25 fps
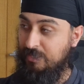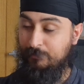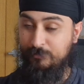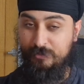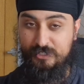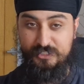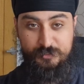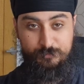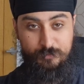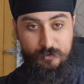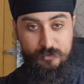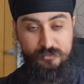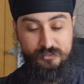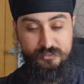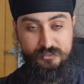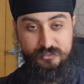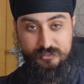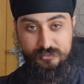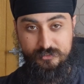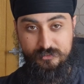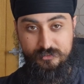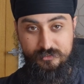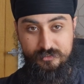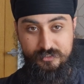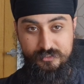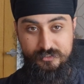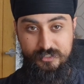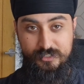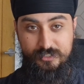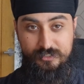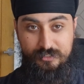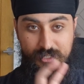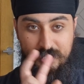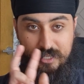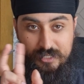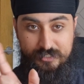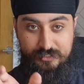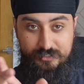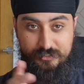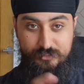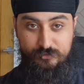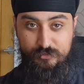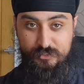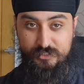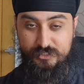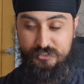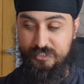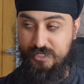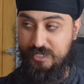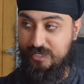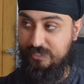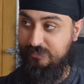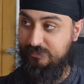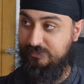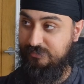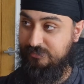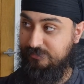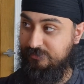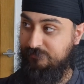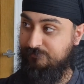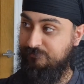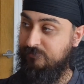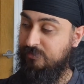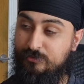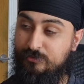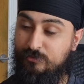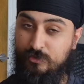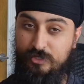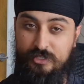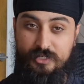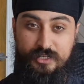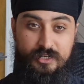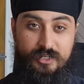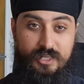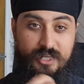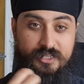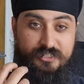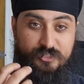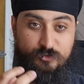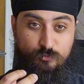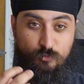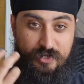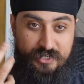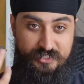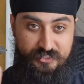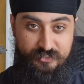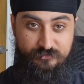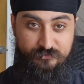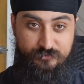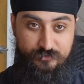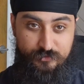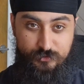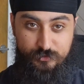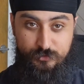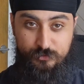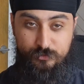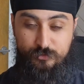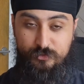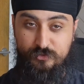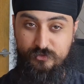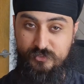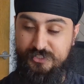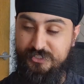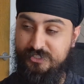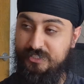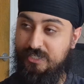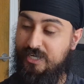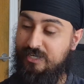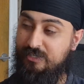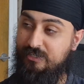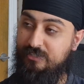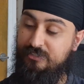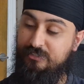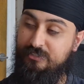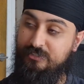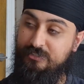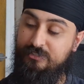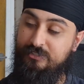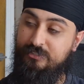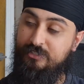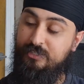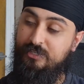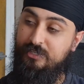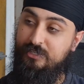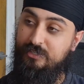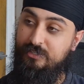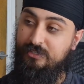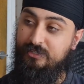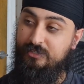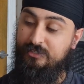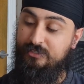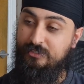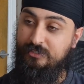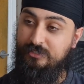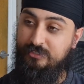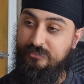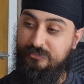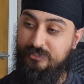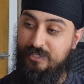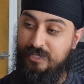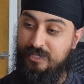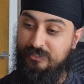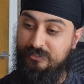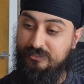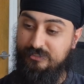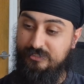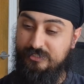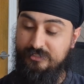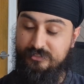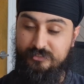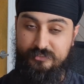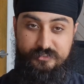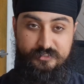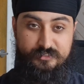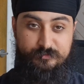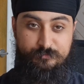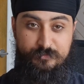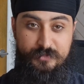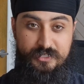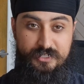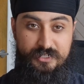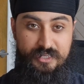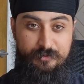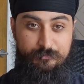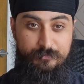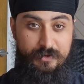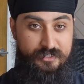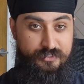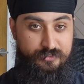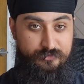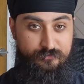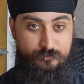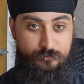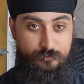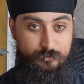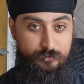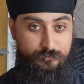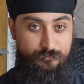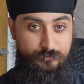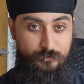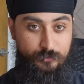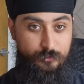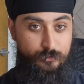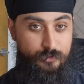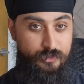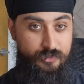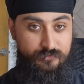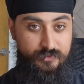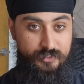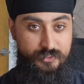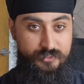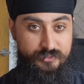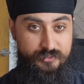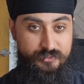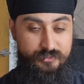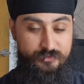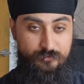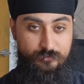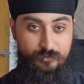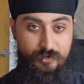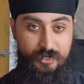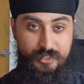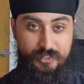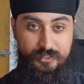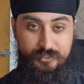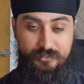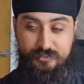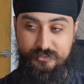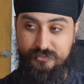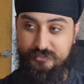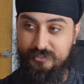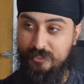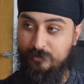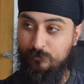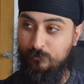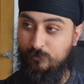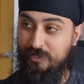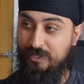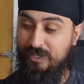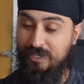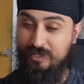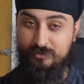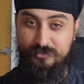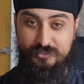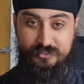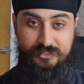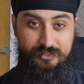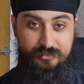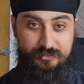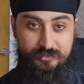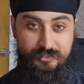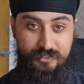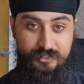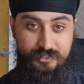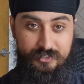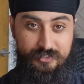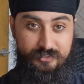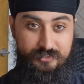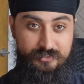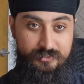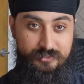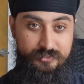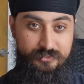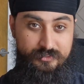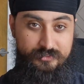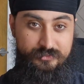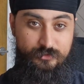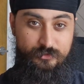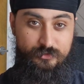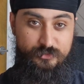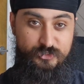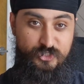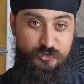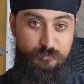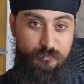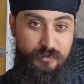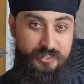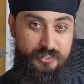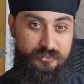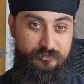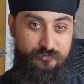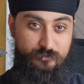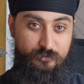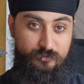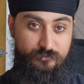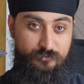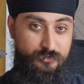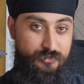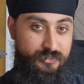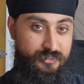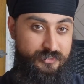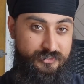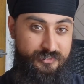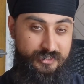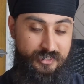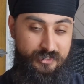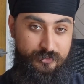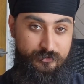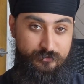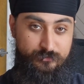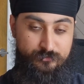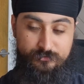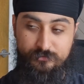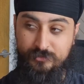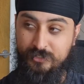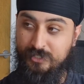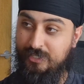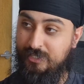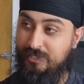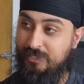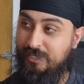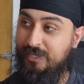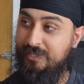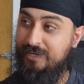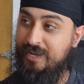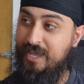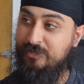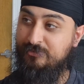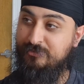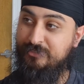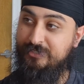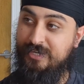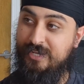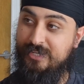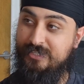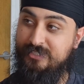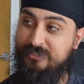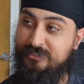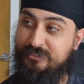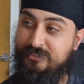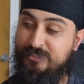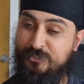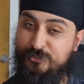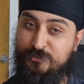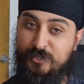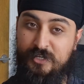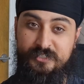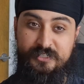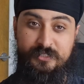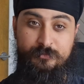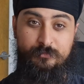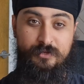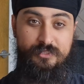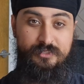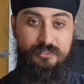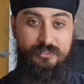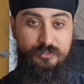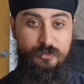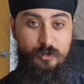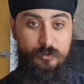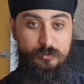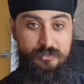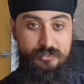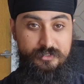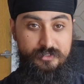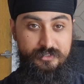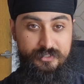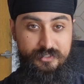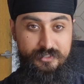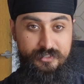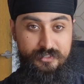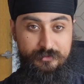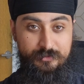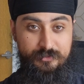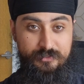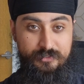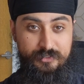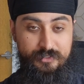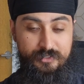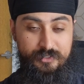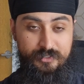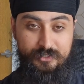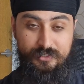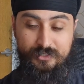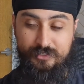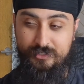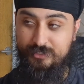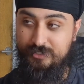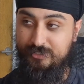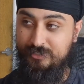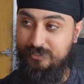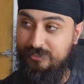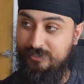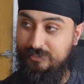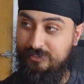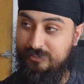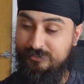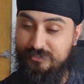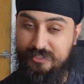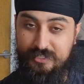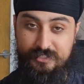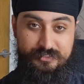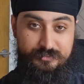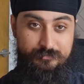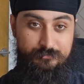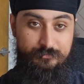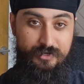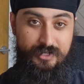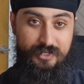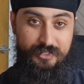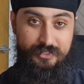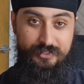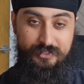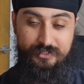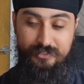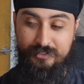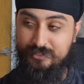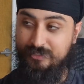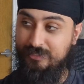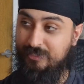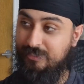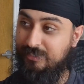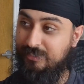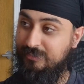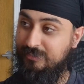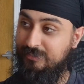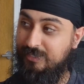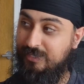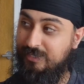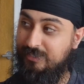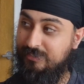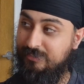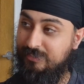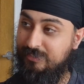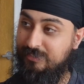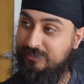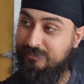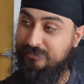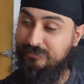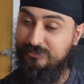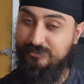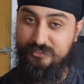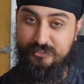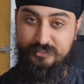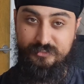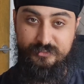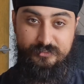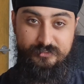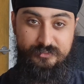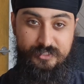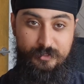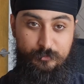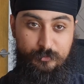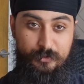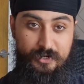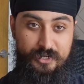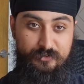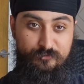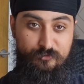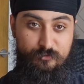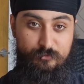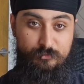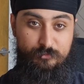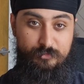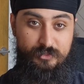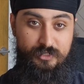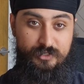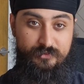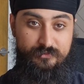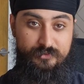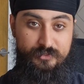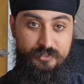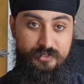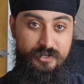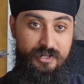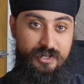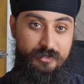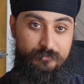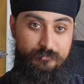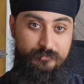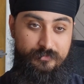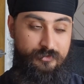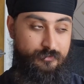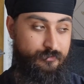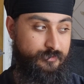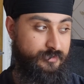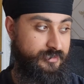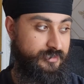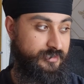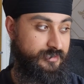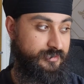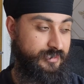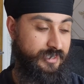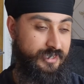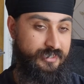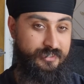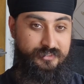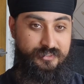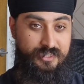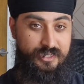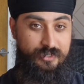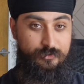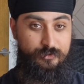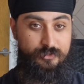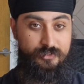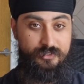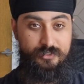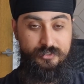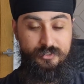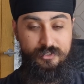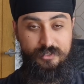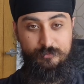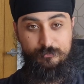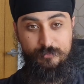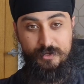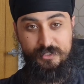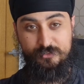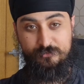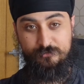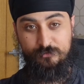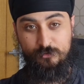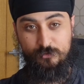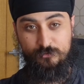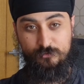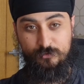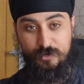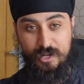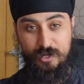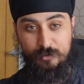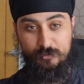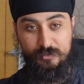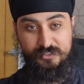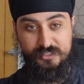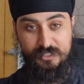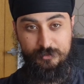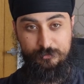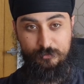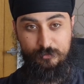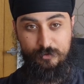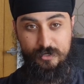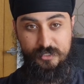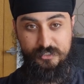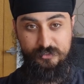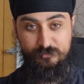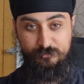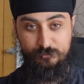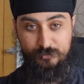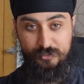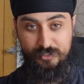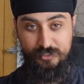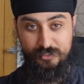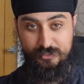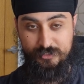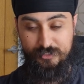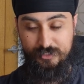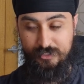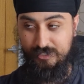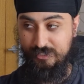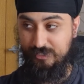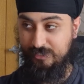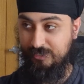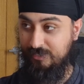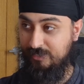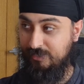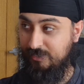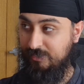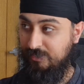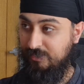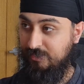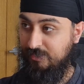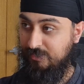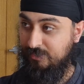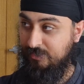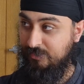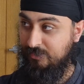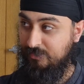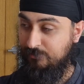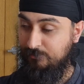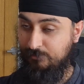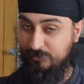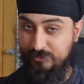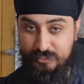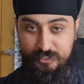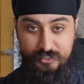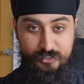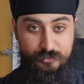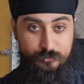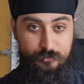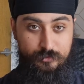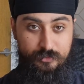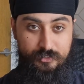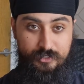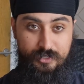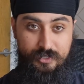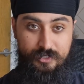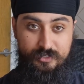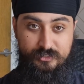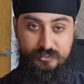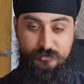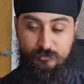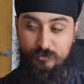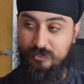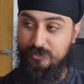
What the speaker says: But I suppose this enlightened Christianity, or an enlightened way to view Christianity, is that Jesus is just merely a metaphor for all of us, right? The same way how Sita is also a metaphor for the self, and how she gets distracted by the golden deer, that is Maya, and then she's separated from her beloved Ram, which is again our metaphor for our separation with Ikko and God as